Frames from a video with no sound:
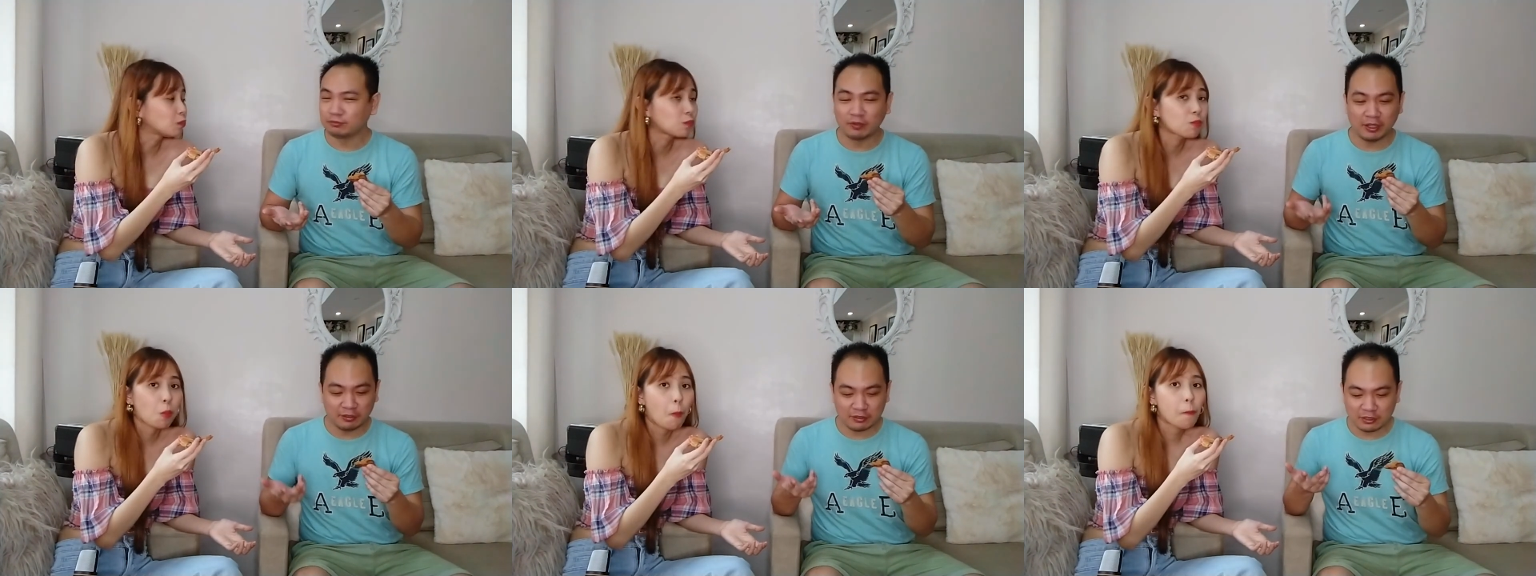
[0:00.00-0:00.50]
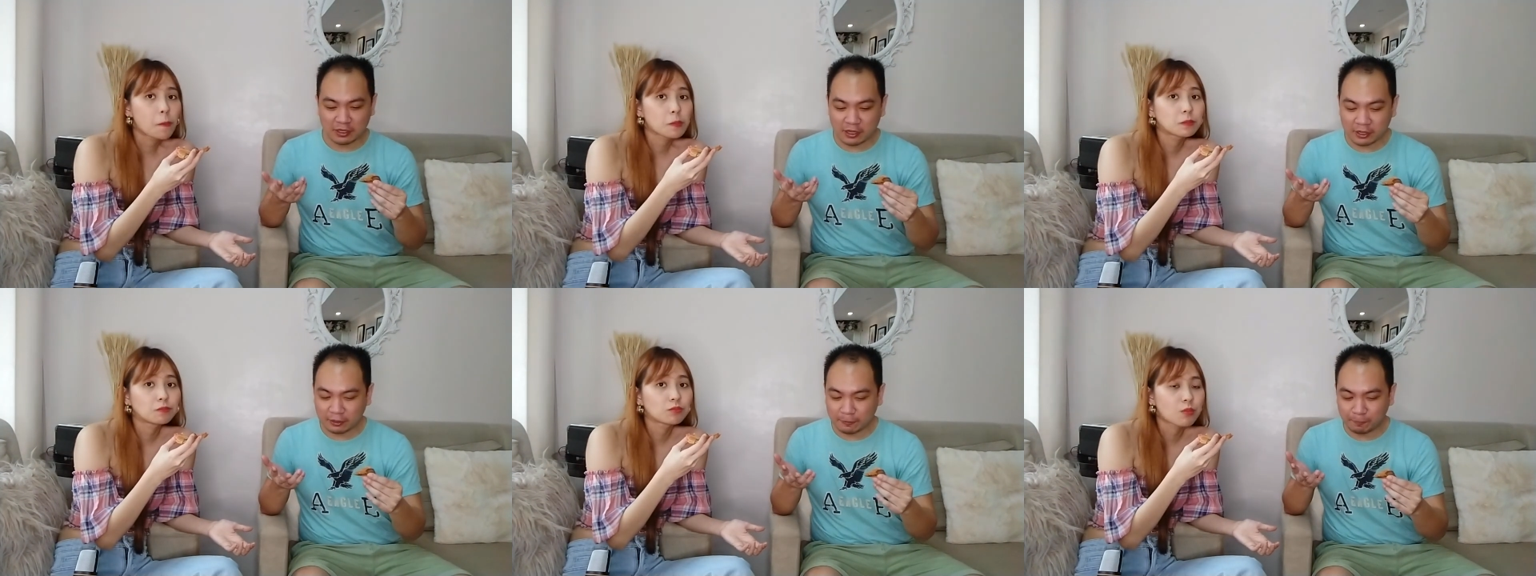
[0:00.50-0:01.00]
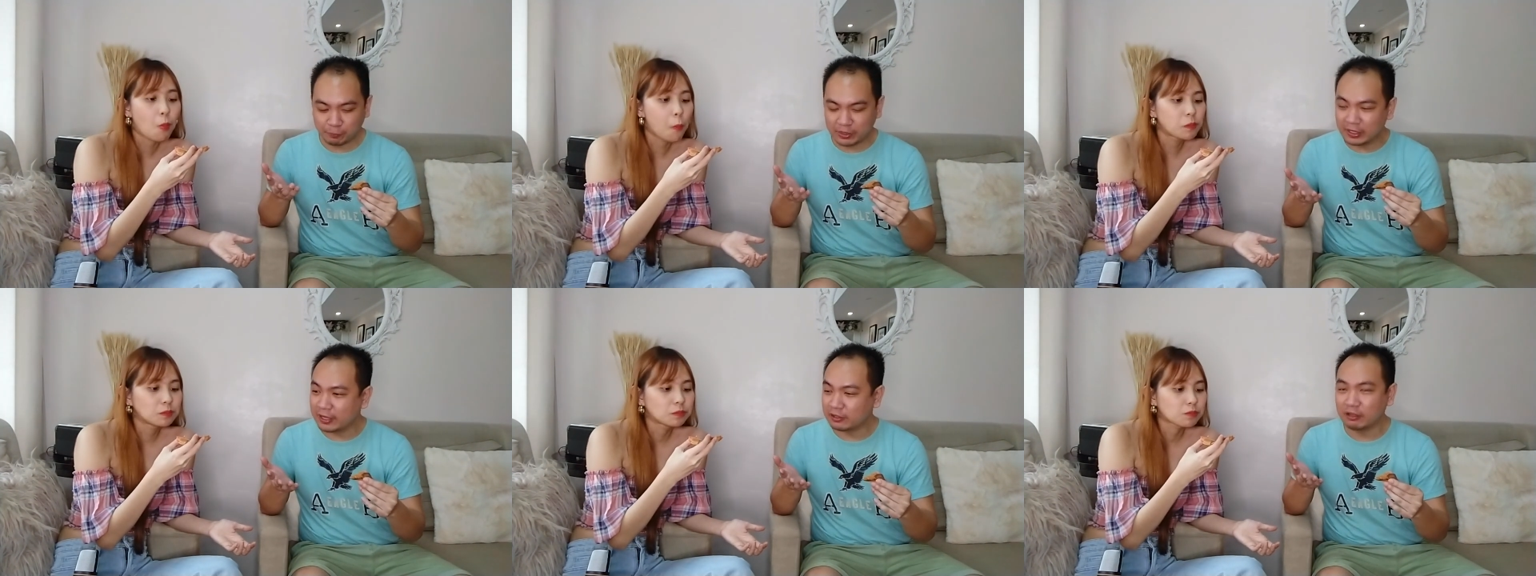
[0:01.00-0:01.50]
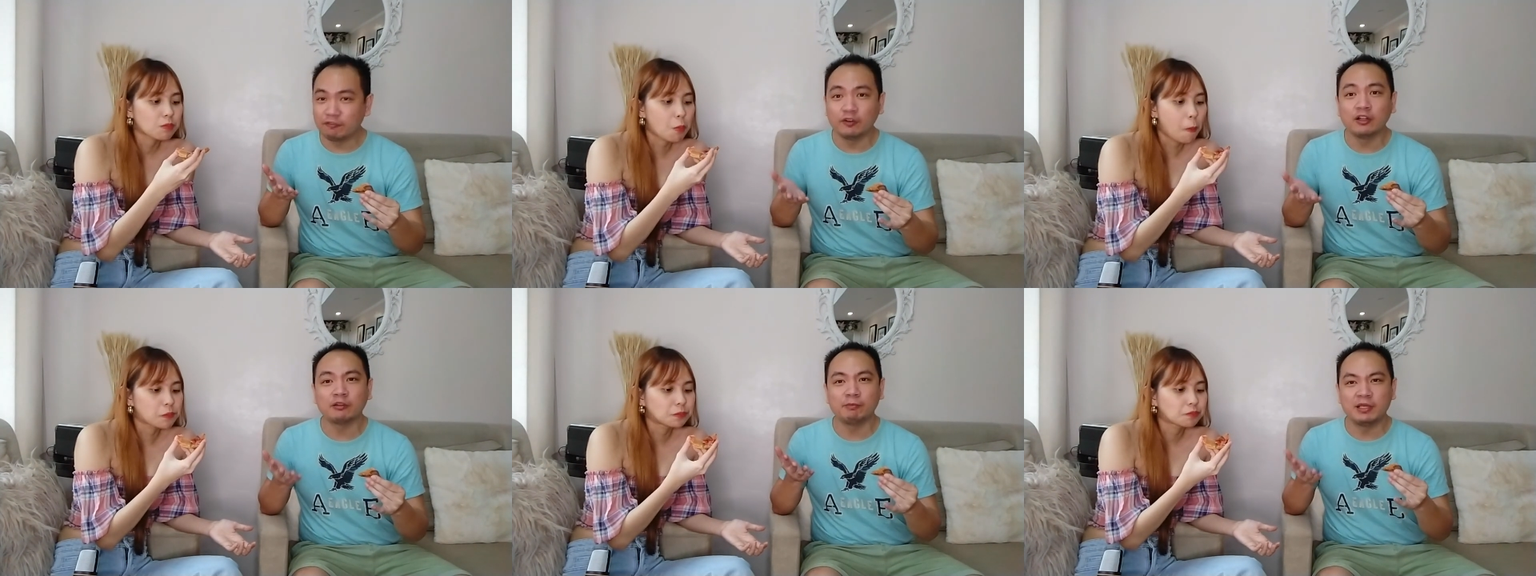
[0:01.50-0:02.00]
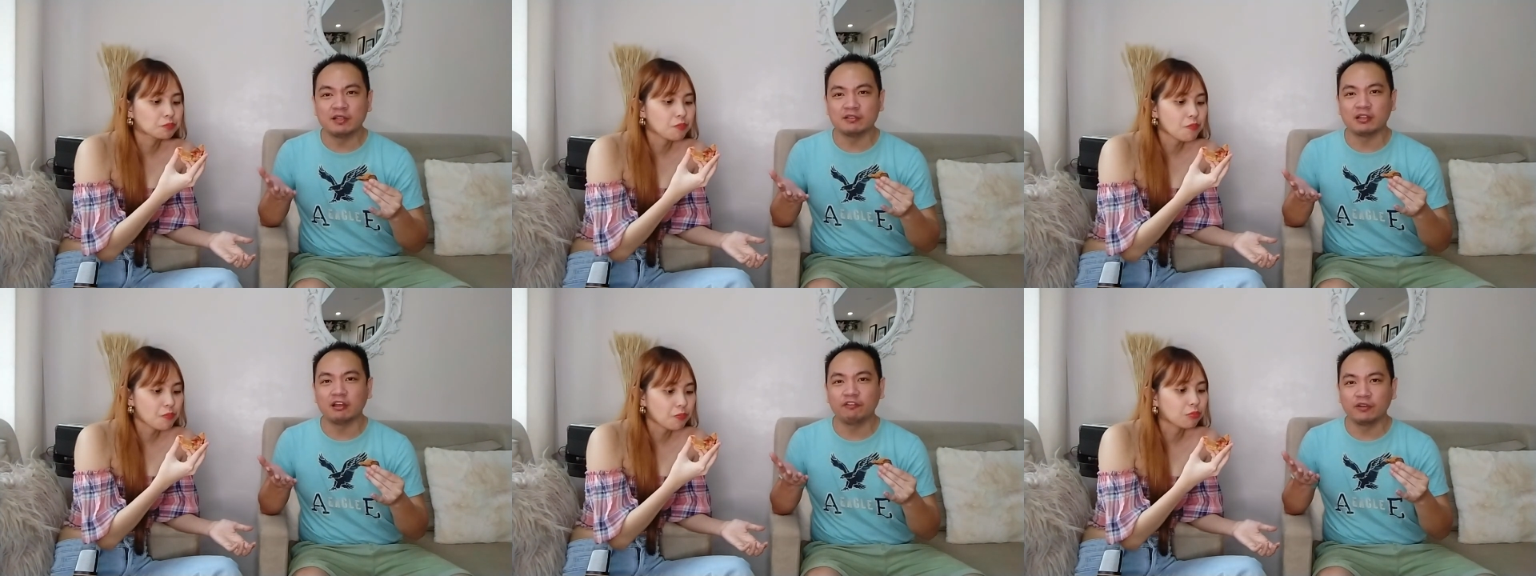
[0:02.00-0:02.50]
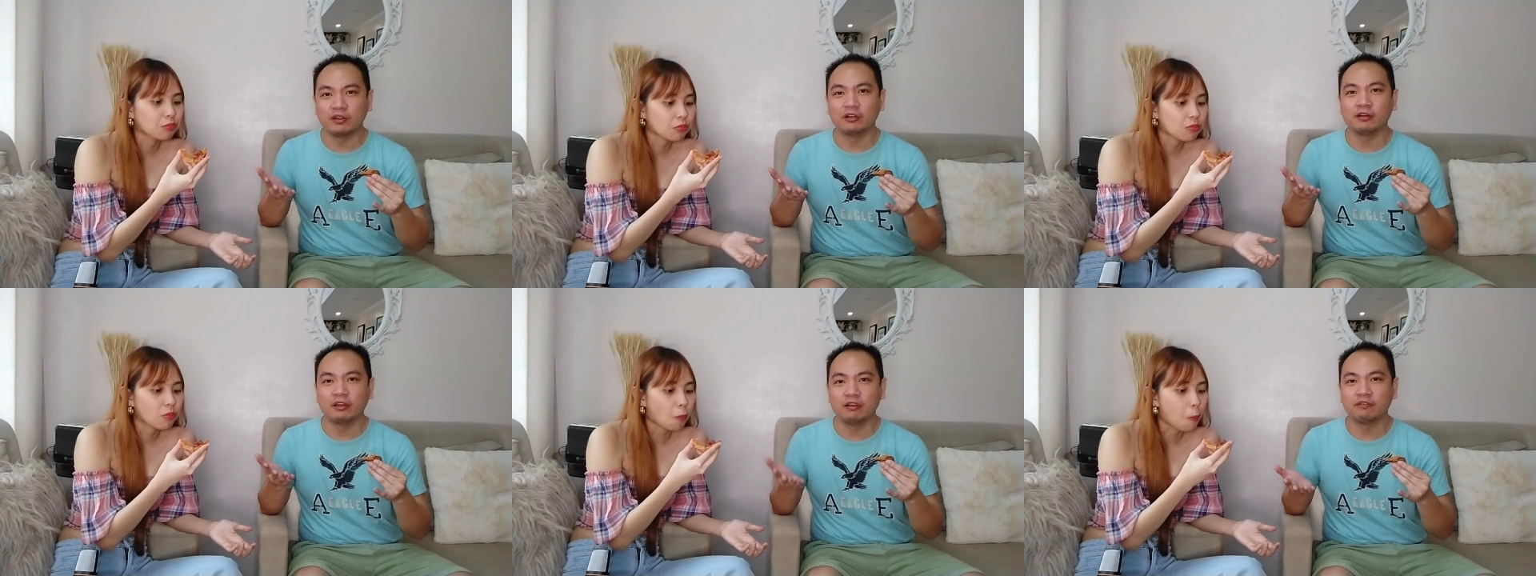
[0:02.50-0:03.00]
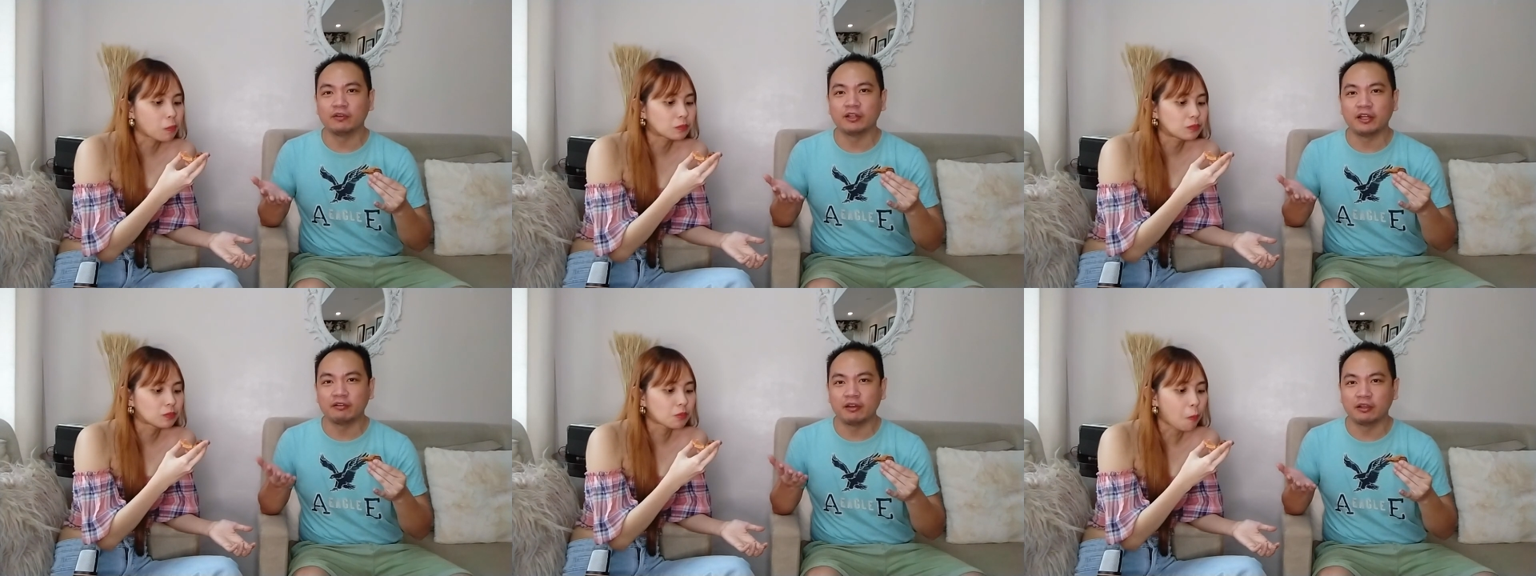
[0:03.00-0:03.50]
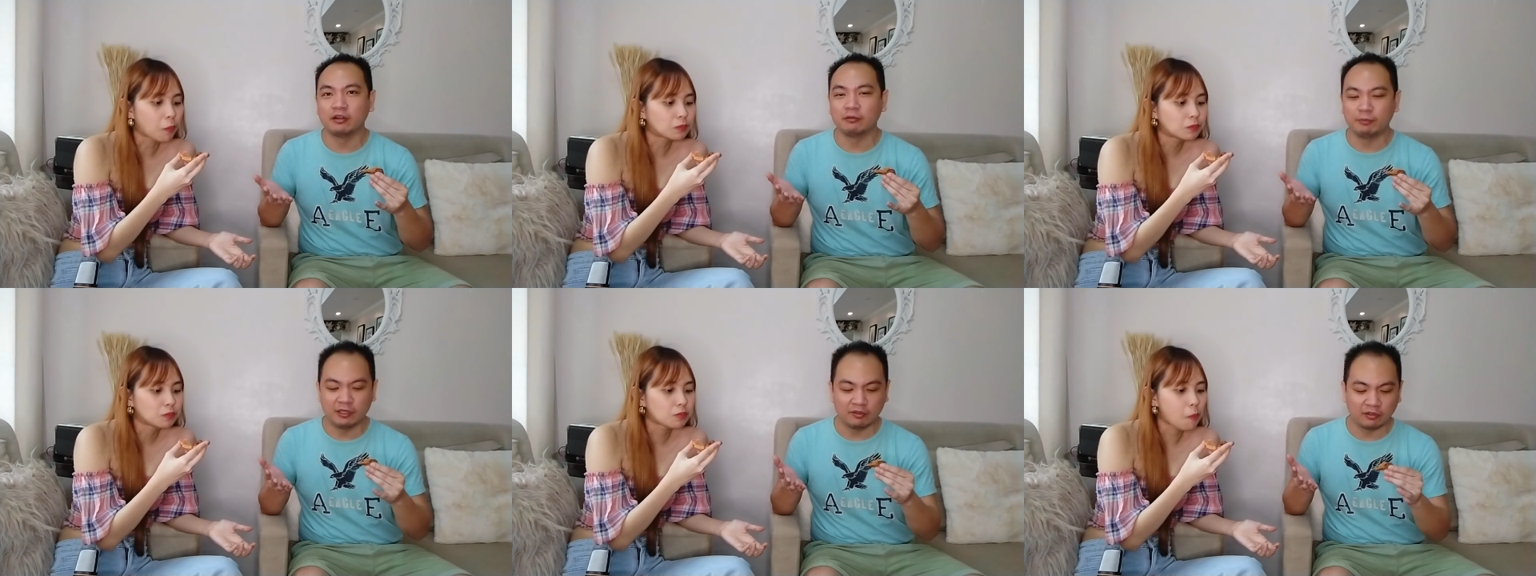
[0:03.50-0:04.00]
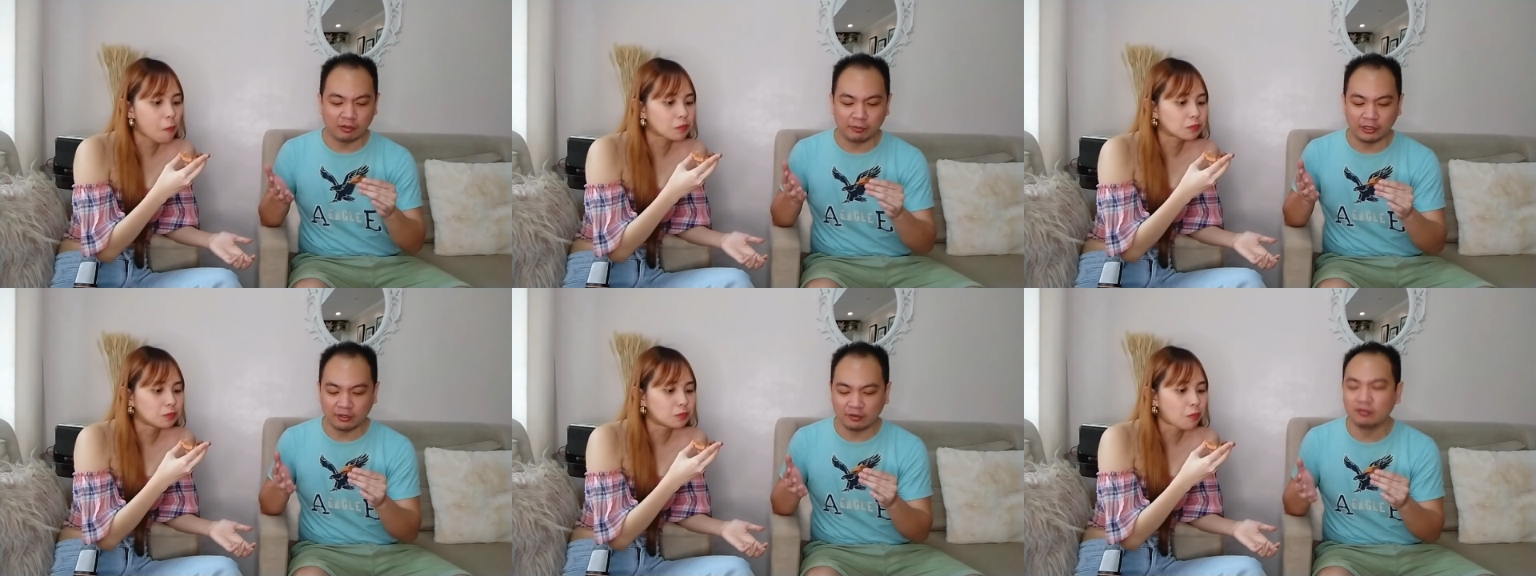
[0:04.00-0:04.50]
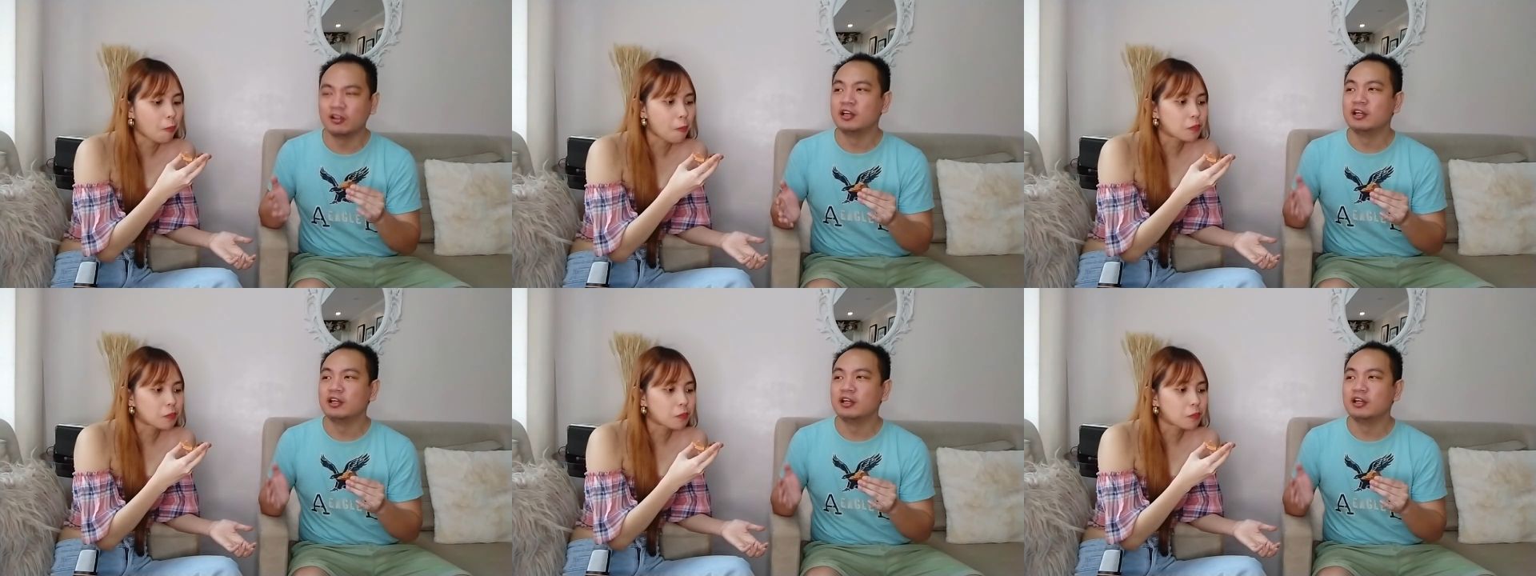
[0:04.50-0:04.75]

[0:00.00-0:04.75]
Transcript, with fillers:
Speaker 1: It's not like default pizza if you're looking for like regular pizza, but it's